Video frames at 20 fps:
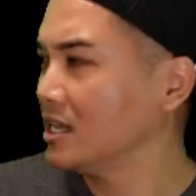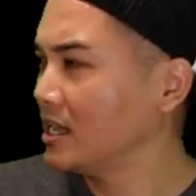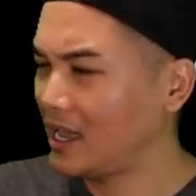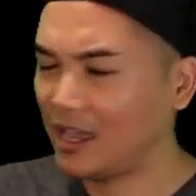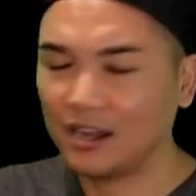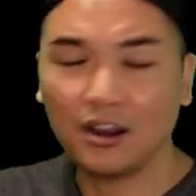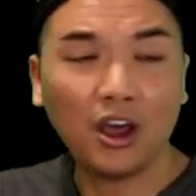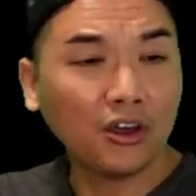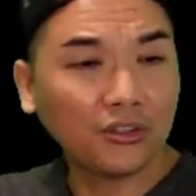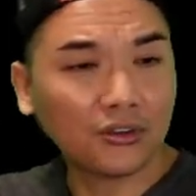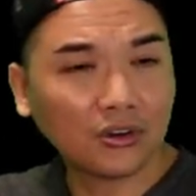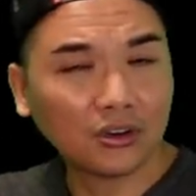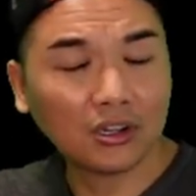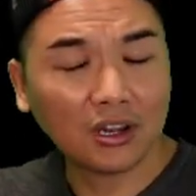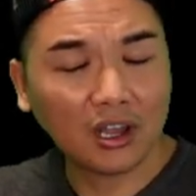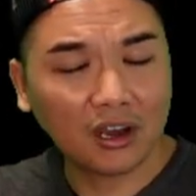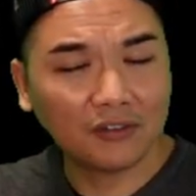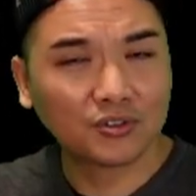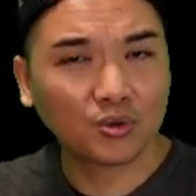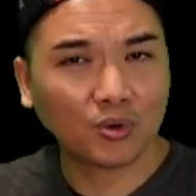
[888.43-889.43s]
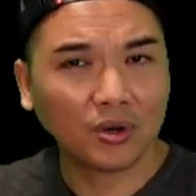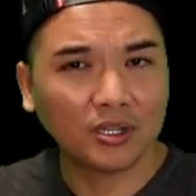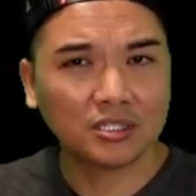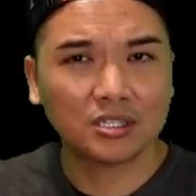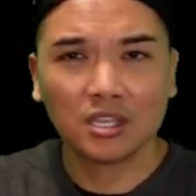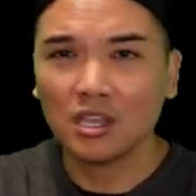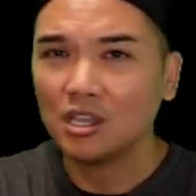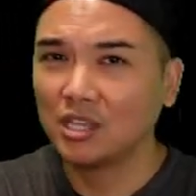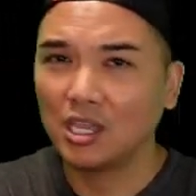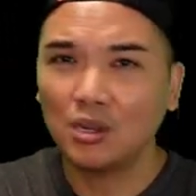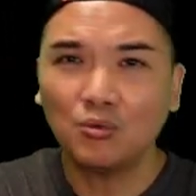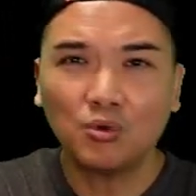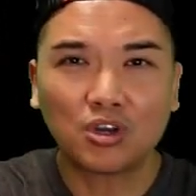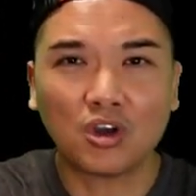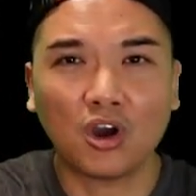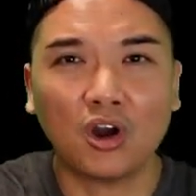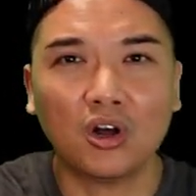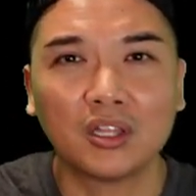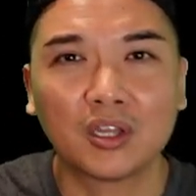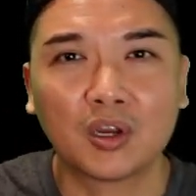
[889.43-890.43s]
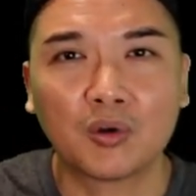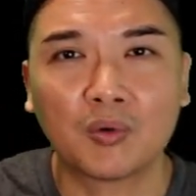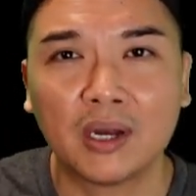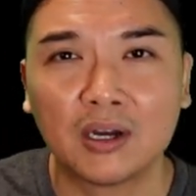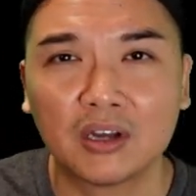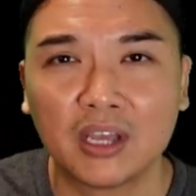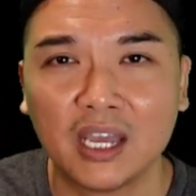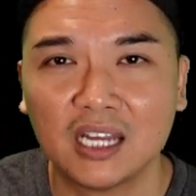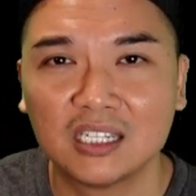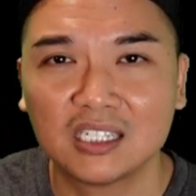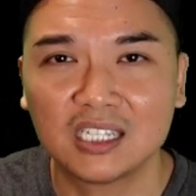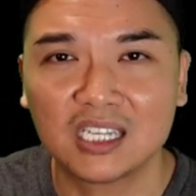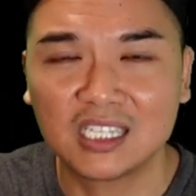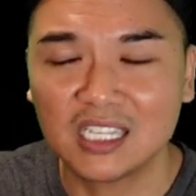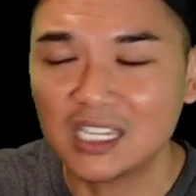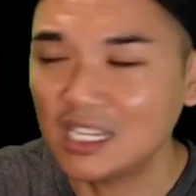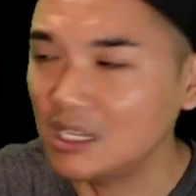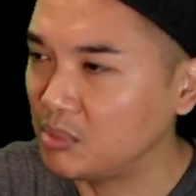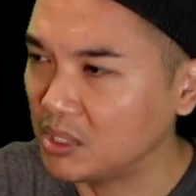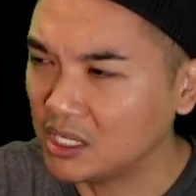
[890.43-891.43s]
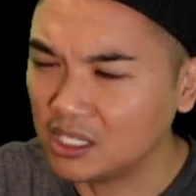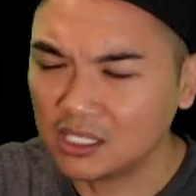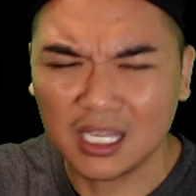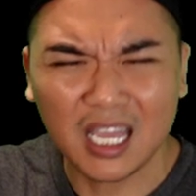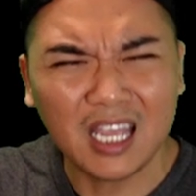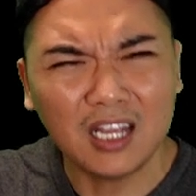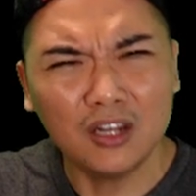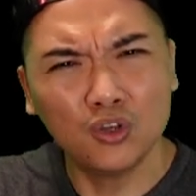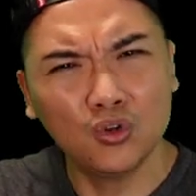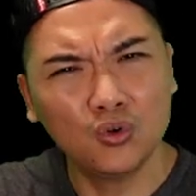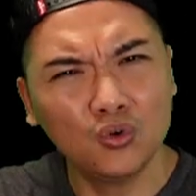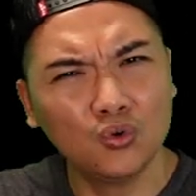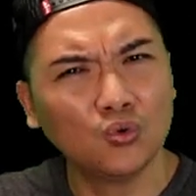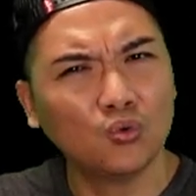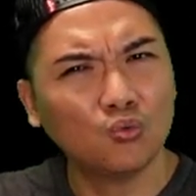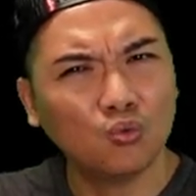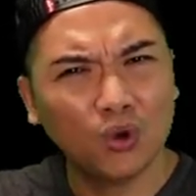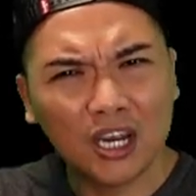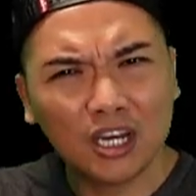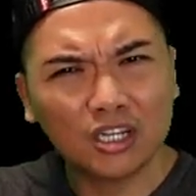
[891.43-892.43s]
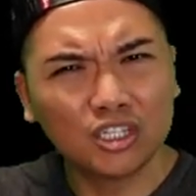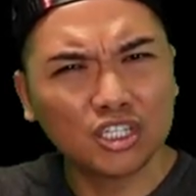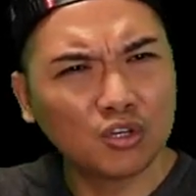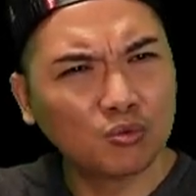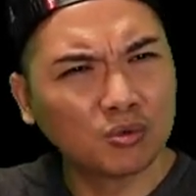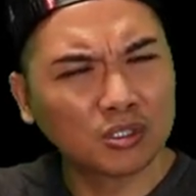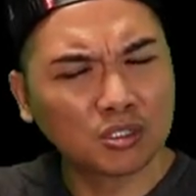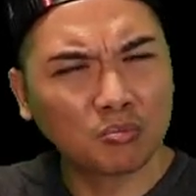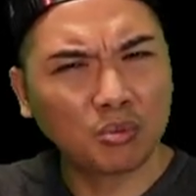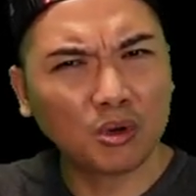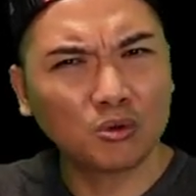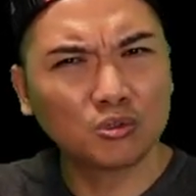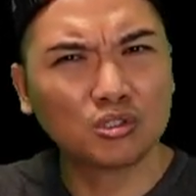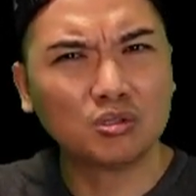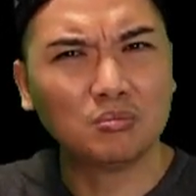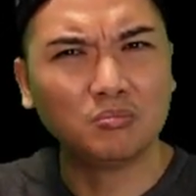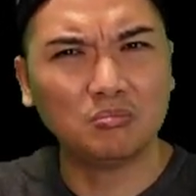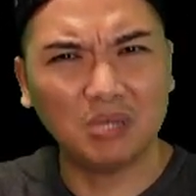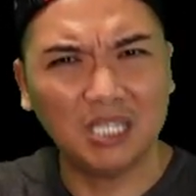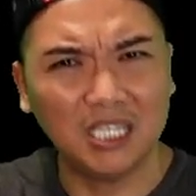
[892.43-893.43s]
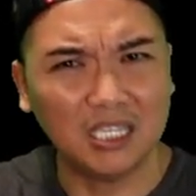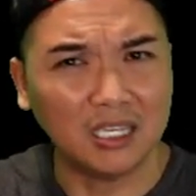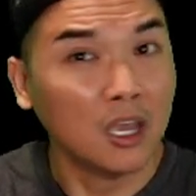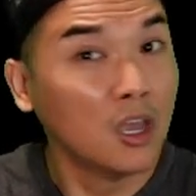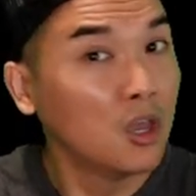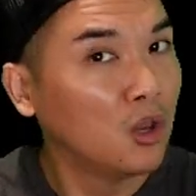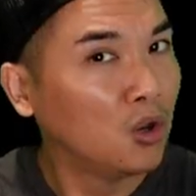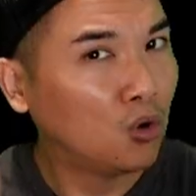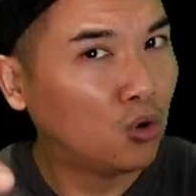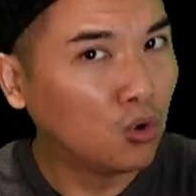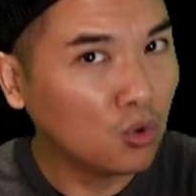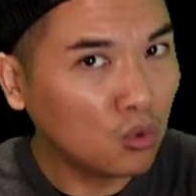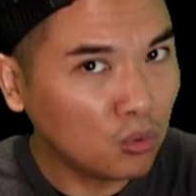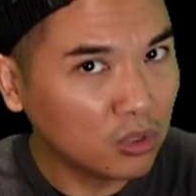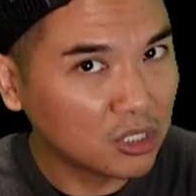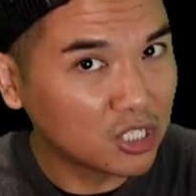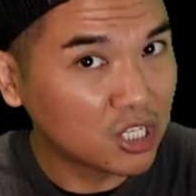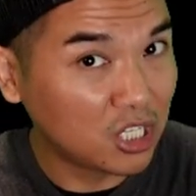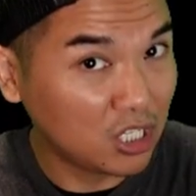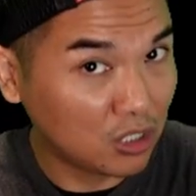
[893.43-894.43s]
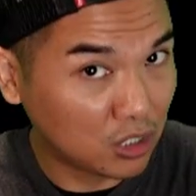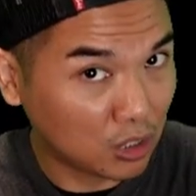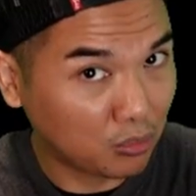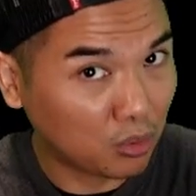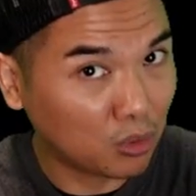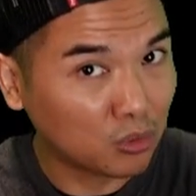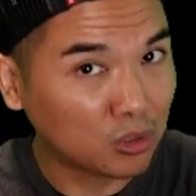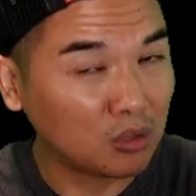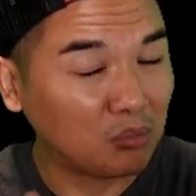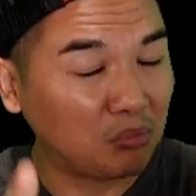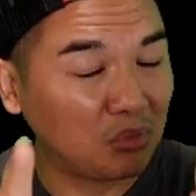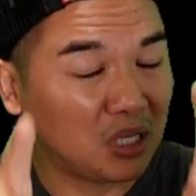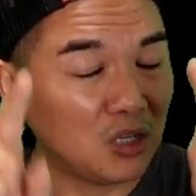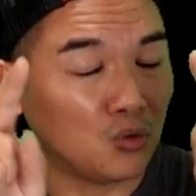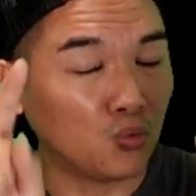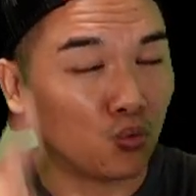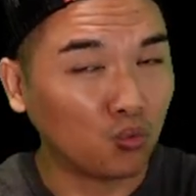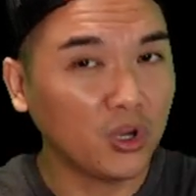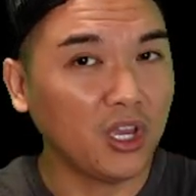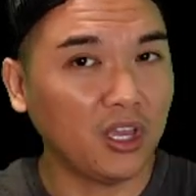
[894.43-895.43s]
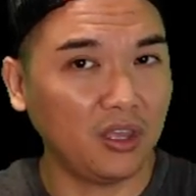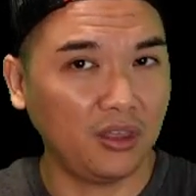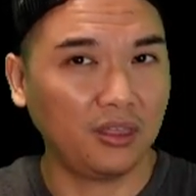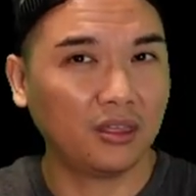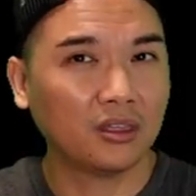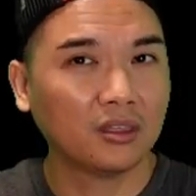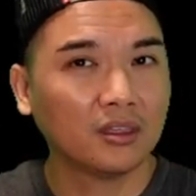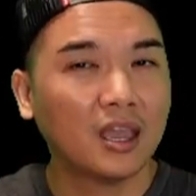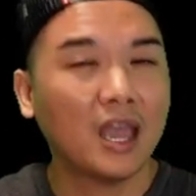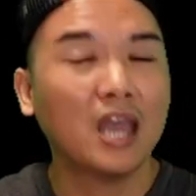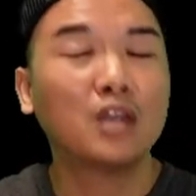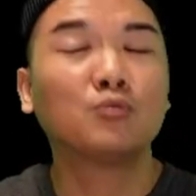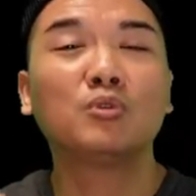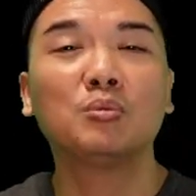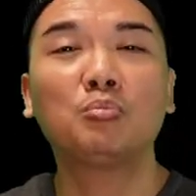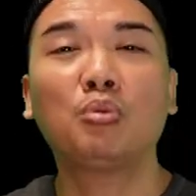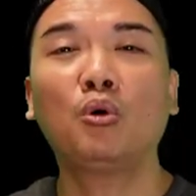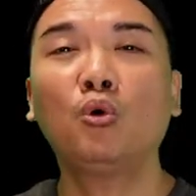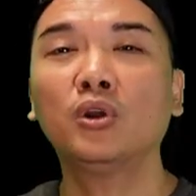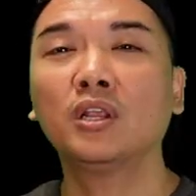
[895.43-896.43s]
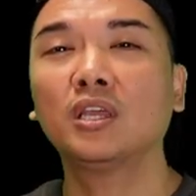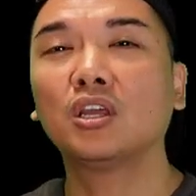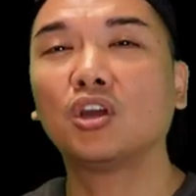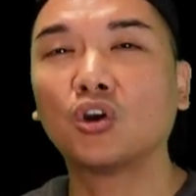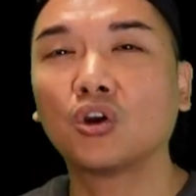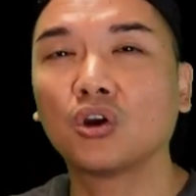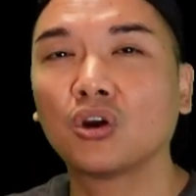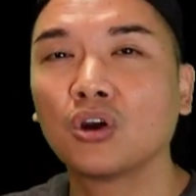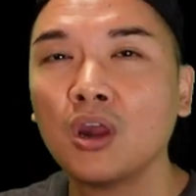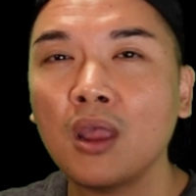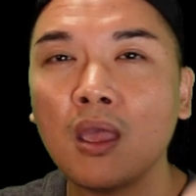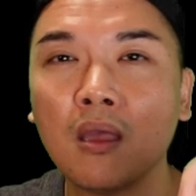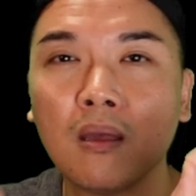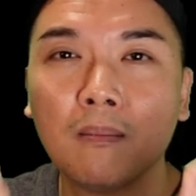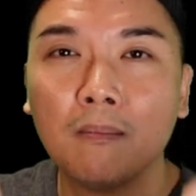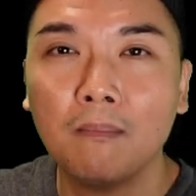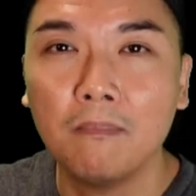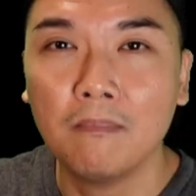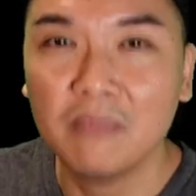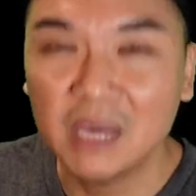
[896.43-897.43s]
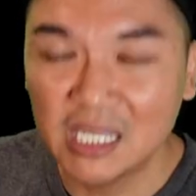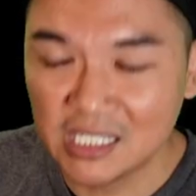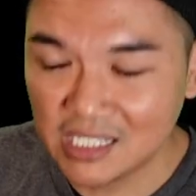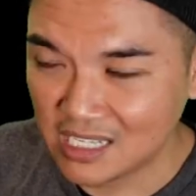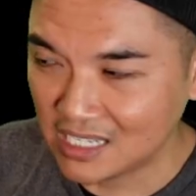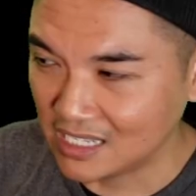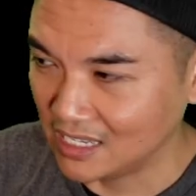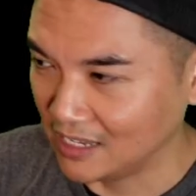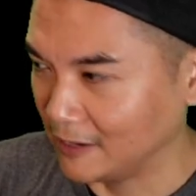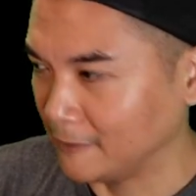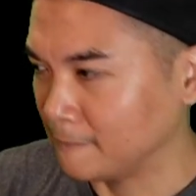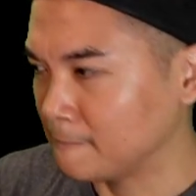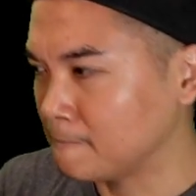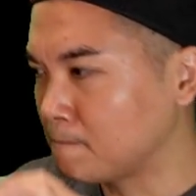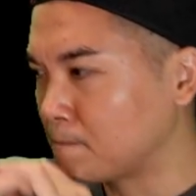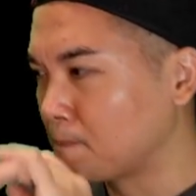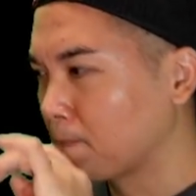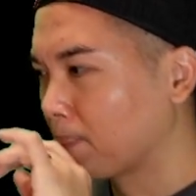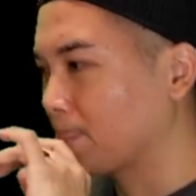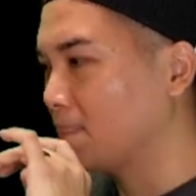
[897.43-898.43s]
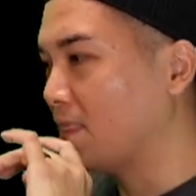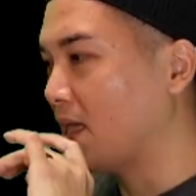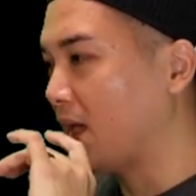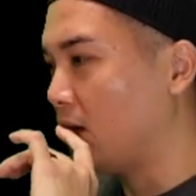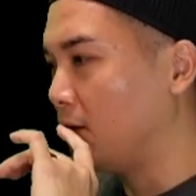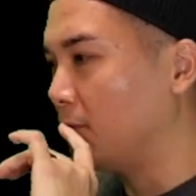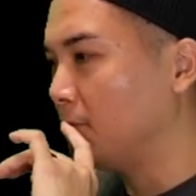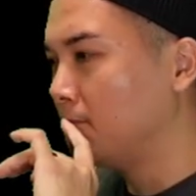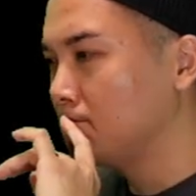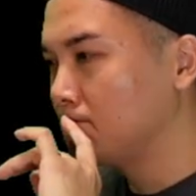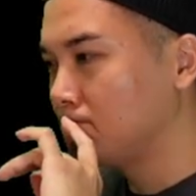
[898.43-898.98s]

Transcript: And other loved ones, they were calling around Kansas City because they knew where she was supposed to be, who was she supposed to be with, and reporting her missing. Now,